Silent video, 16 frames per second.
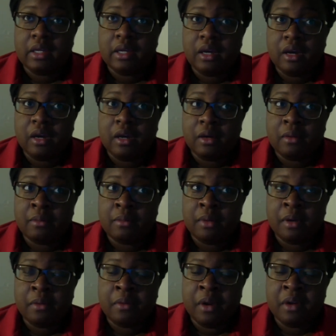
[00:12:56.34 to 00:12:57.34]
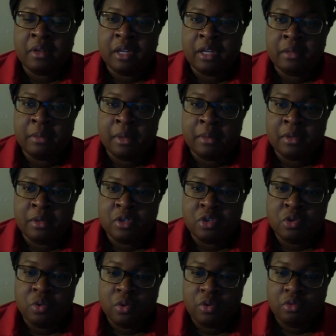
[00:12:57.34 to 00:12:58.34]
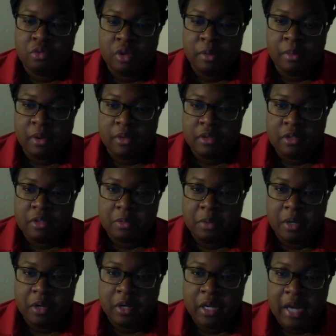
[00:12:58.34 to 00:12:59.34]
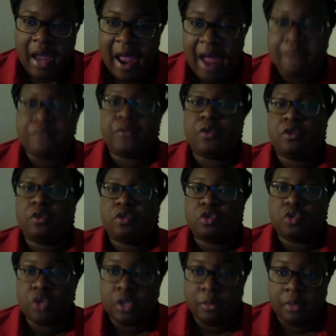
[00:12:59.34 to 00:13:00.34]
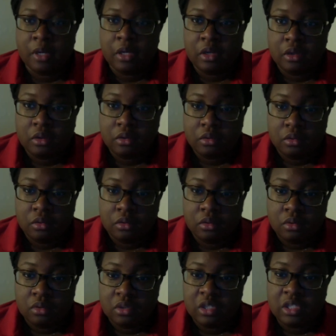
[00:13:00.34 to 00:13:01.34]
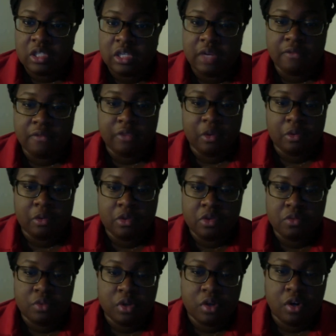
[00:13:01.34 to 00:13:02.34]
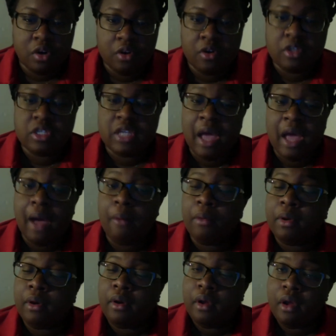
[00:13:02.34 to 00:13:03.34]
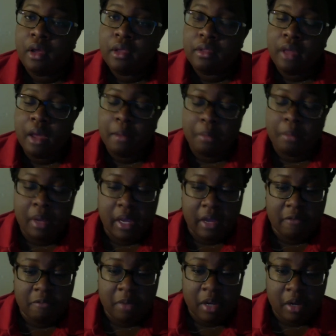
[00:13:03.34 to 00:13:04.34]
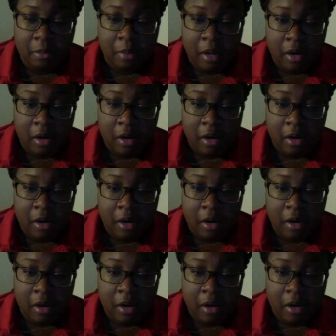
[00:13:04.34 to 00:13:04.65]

around like maybe 2 or 3 months period after the treatment to see if there was a reoccurrence, that may have been a better